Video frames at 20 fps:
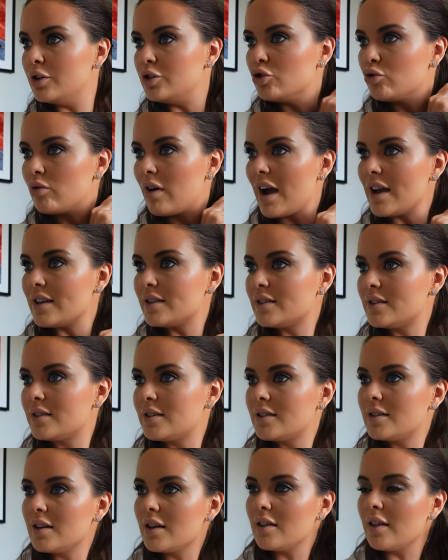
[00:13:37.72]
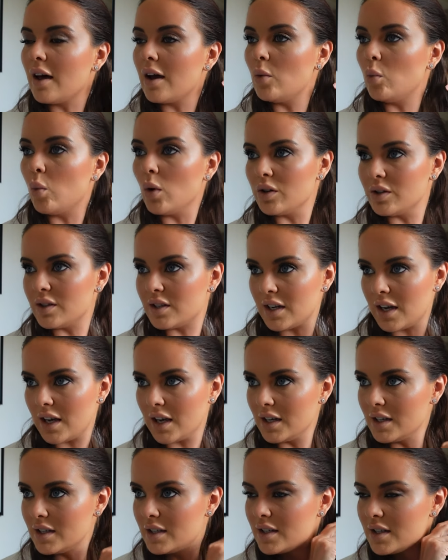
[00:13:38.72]
dress that I
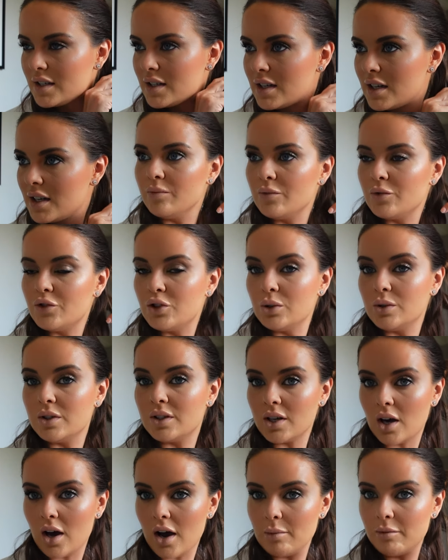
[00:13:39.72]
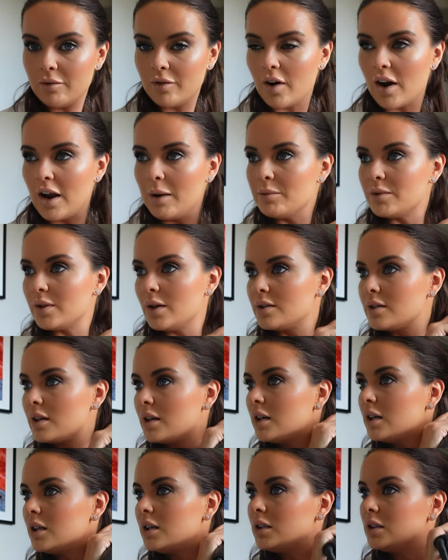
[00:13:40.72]
wanted due to time frame. So I was
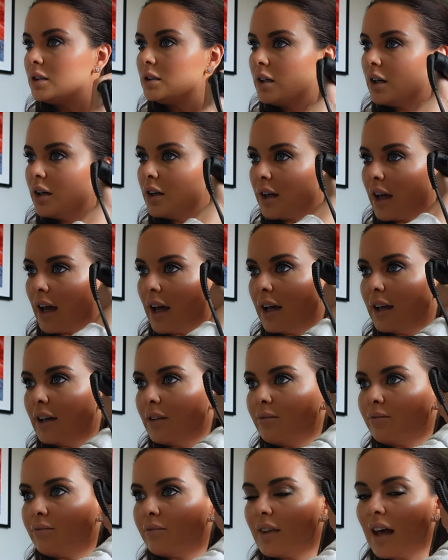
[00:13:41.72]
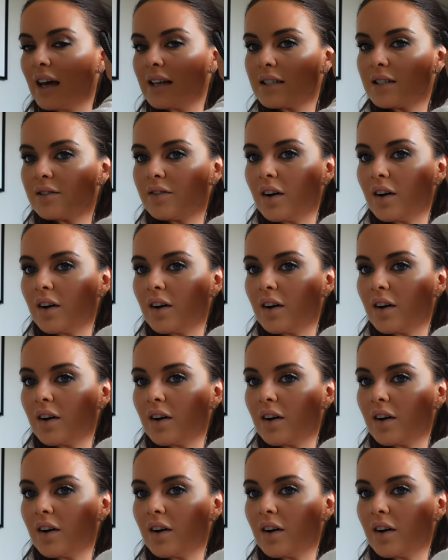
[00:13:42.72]
like, oh, okay, that's